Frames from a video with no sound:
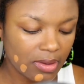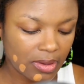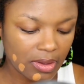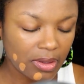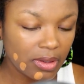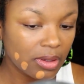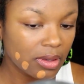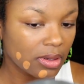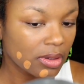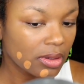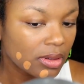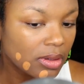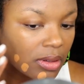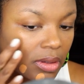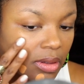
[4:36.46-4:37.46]

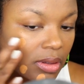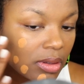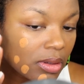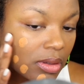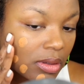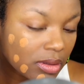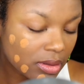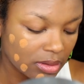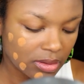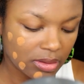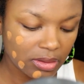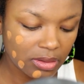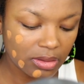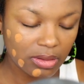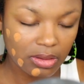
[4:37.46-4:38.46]

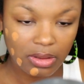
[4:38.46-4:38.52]
Nothing is said.